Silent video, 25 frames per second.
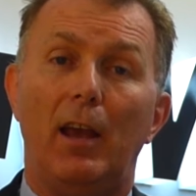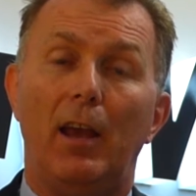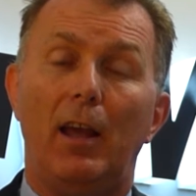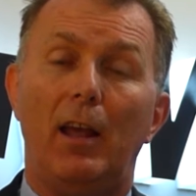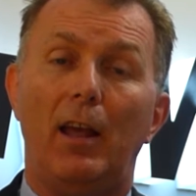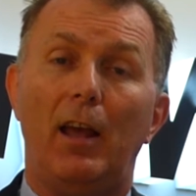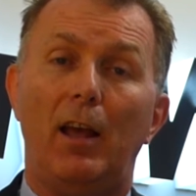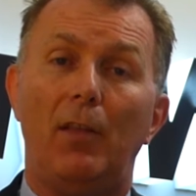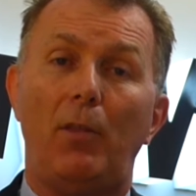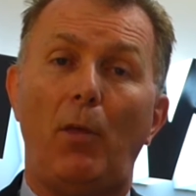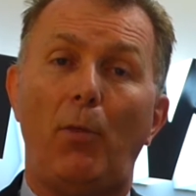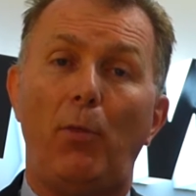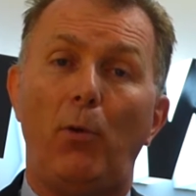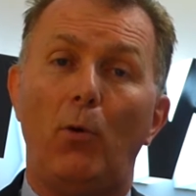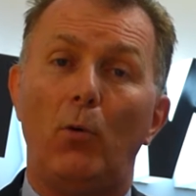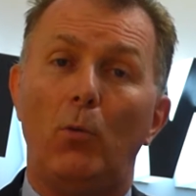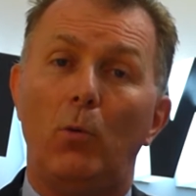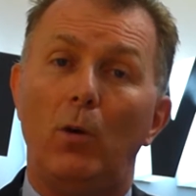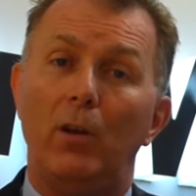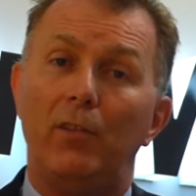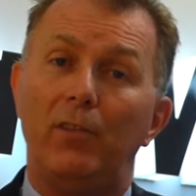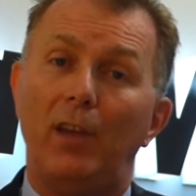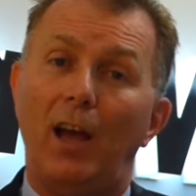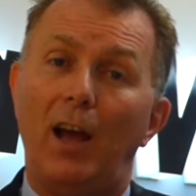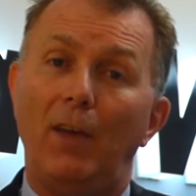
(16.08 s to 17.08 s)
The thought
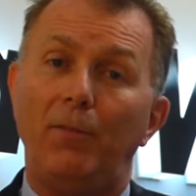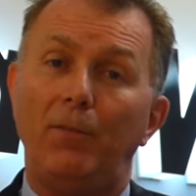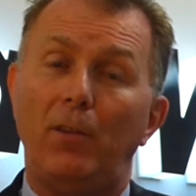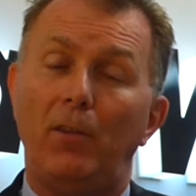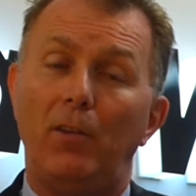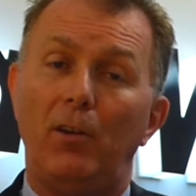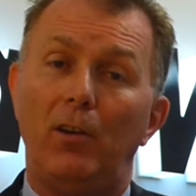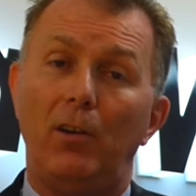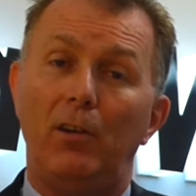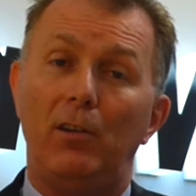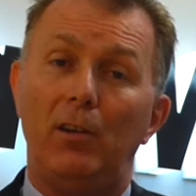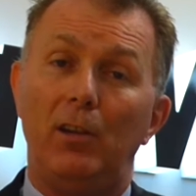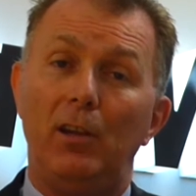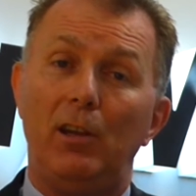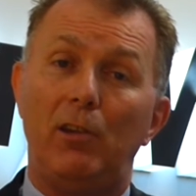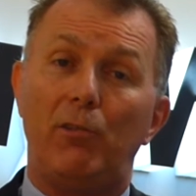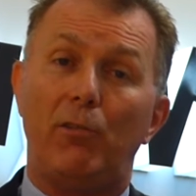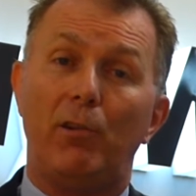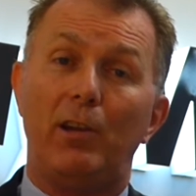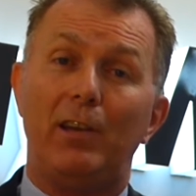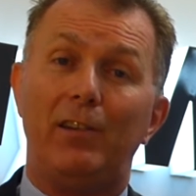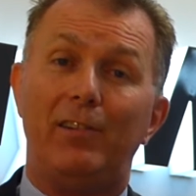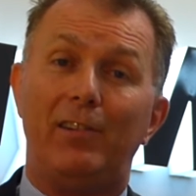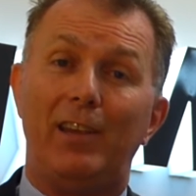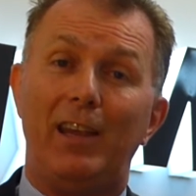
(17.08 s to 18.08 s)
was after the
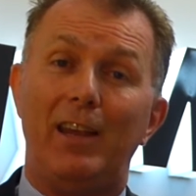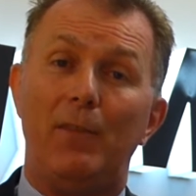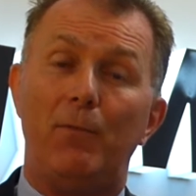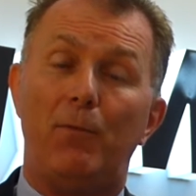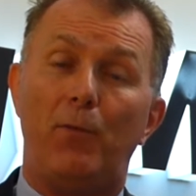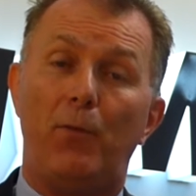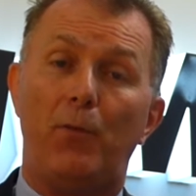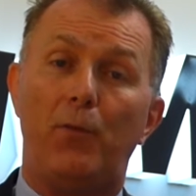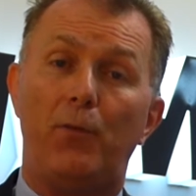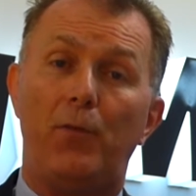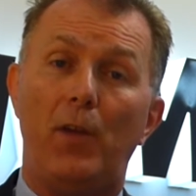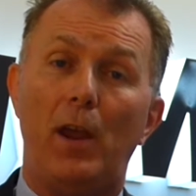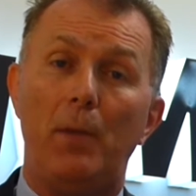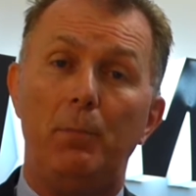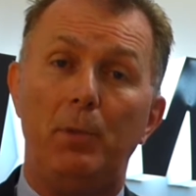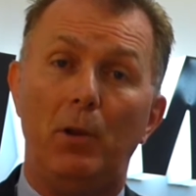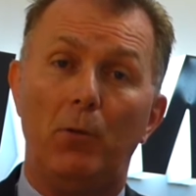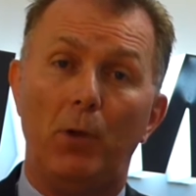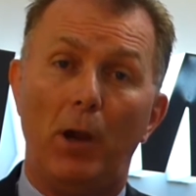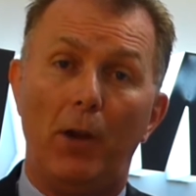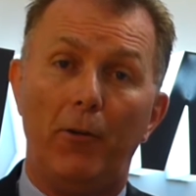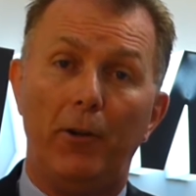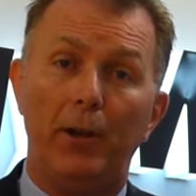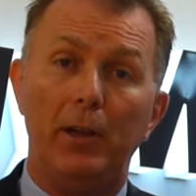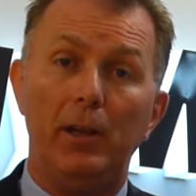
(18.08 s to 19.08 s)
decrease in
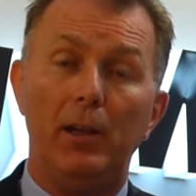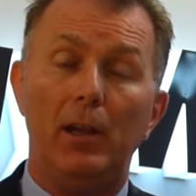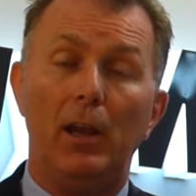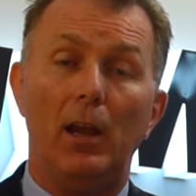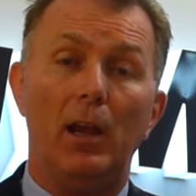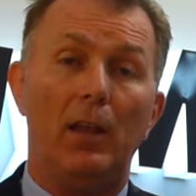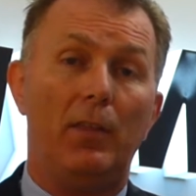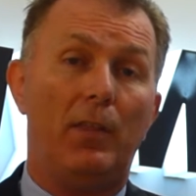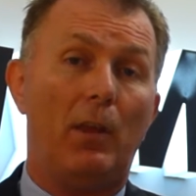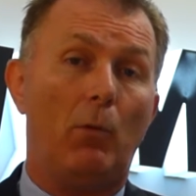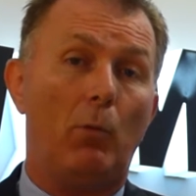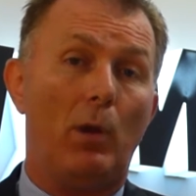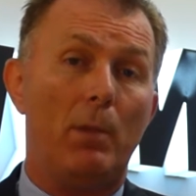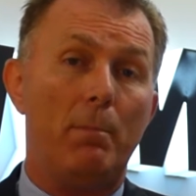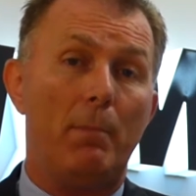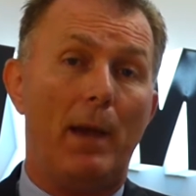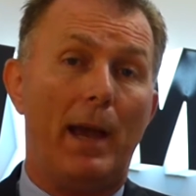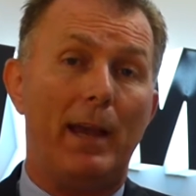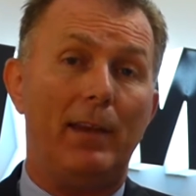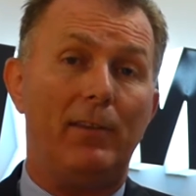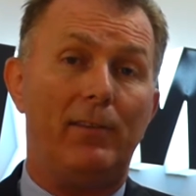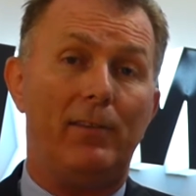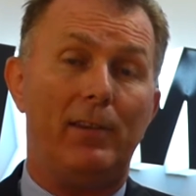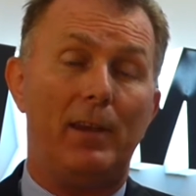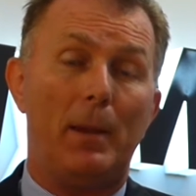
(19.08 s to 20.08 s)
February that we
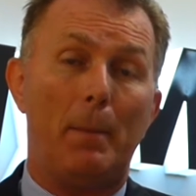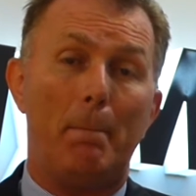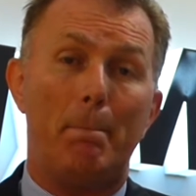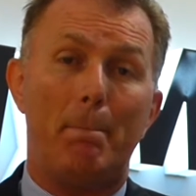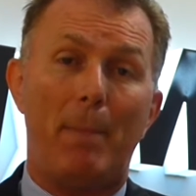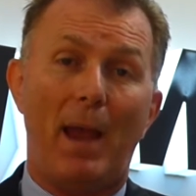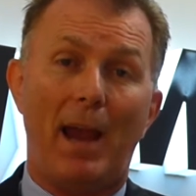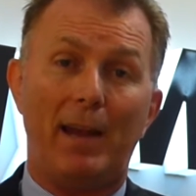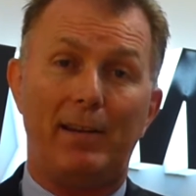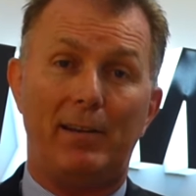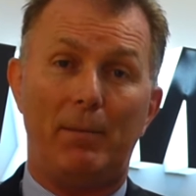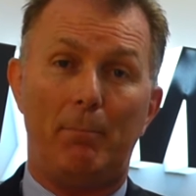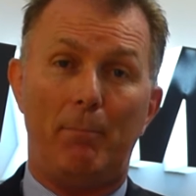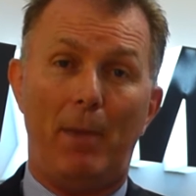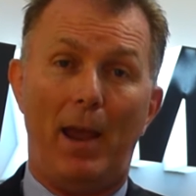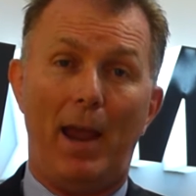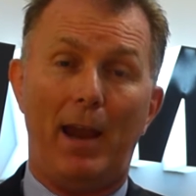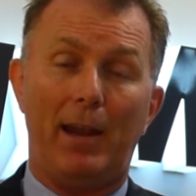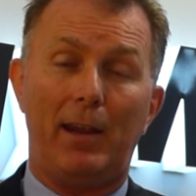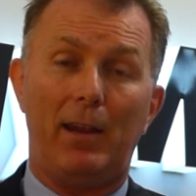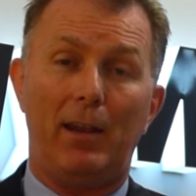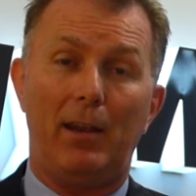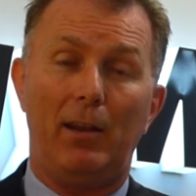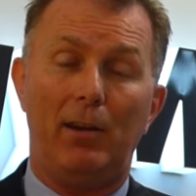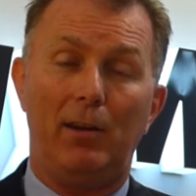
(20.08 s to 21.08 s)
may see
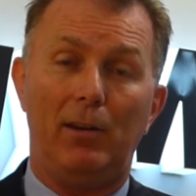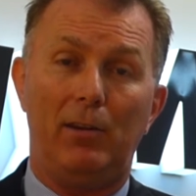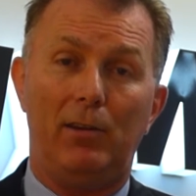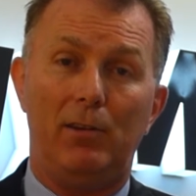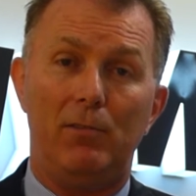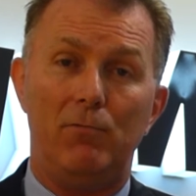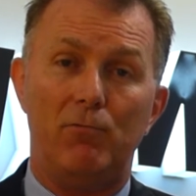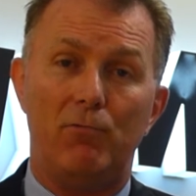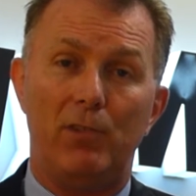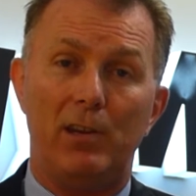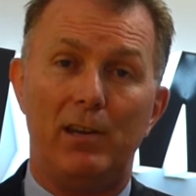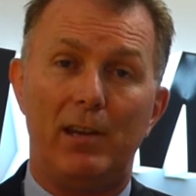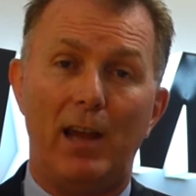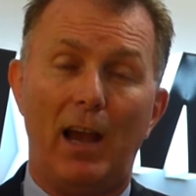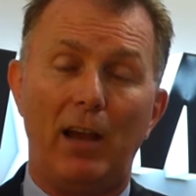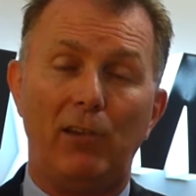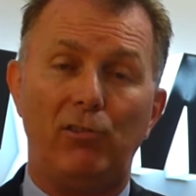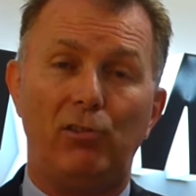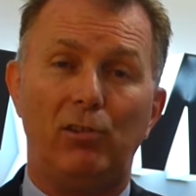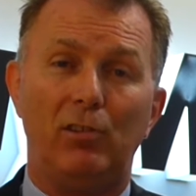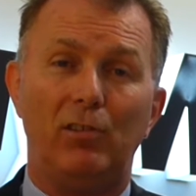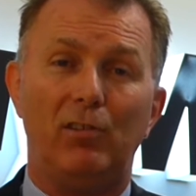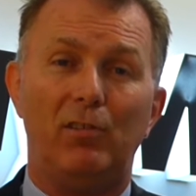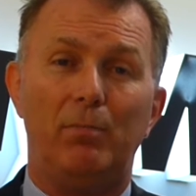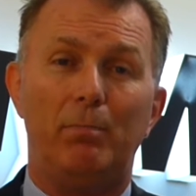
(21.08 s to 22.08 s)
back-to-back
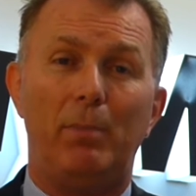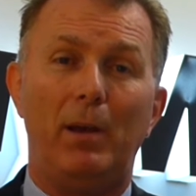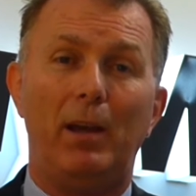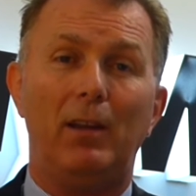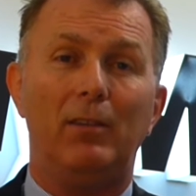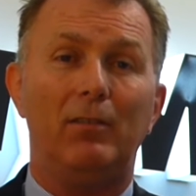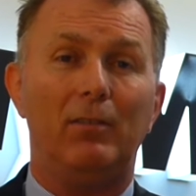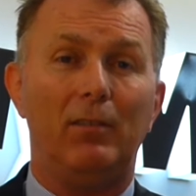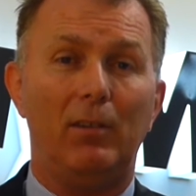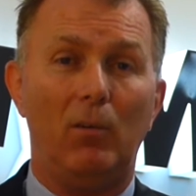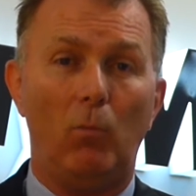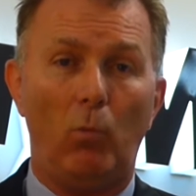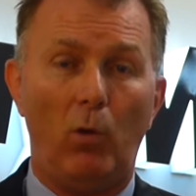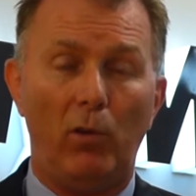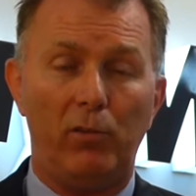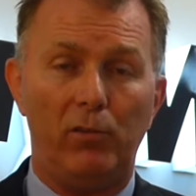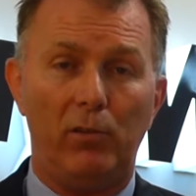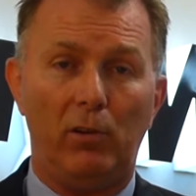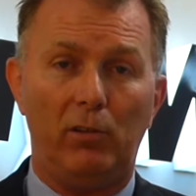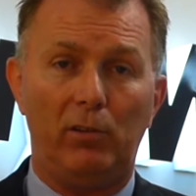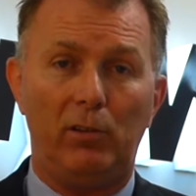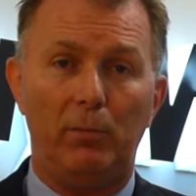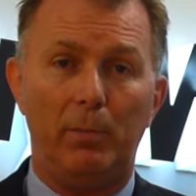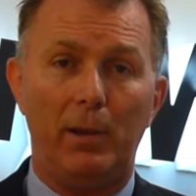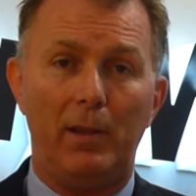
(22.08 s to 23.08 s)
reductions, but was
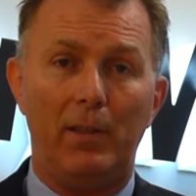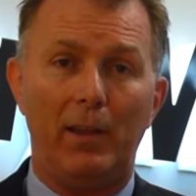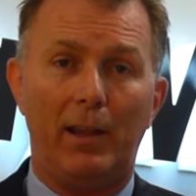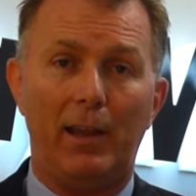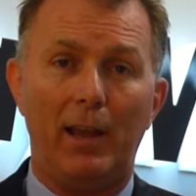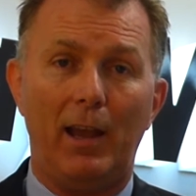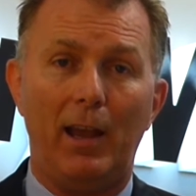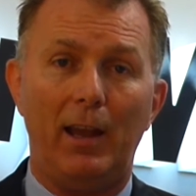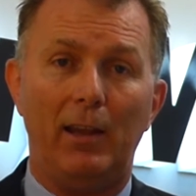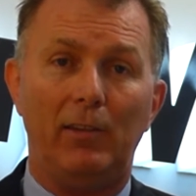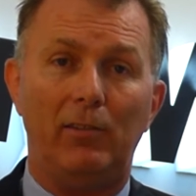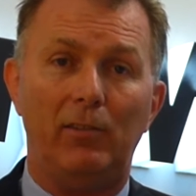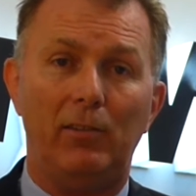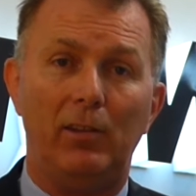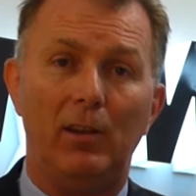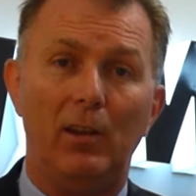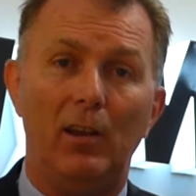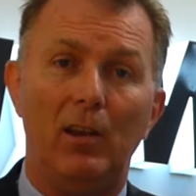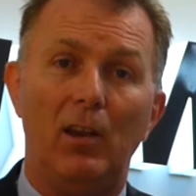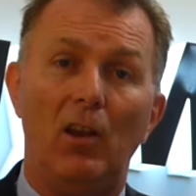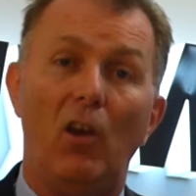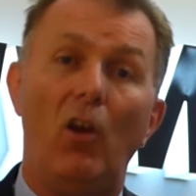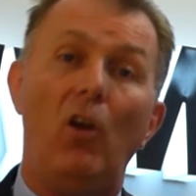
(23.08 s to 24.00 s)
not to be the case.